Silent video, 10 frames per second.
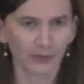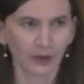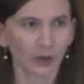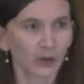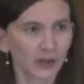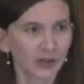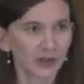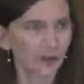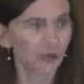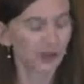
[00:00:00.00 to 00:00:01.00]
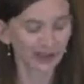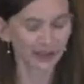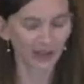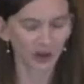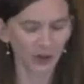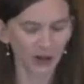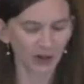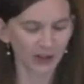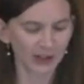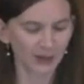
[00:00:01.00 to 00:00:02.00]
Nicole still really
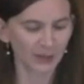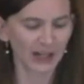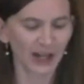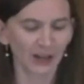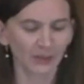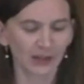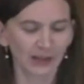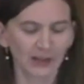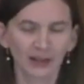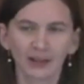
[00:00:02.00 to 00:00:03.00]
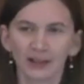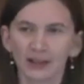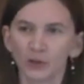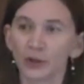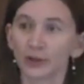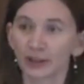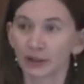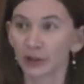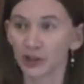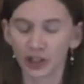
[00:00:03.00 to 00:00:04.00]
struggles sometimes with the
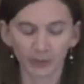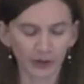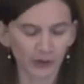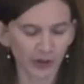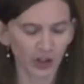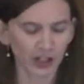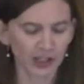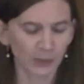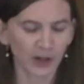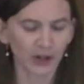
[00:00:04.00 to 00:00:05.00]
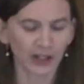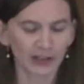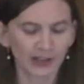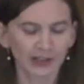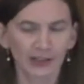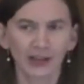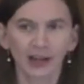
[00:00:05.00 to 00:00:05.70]
clergy abuse she experienced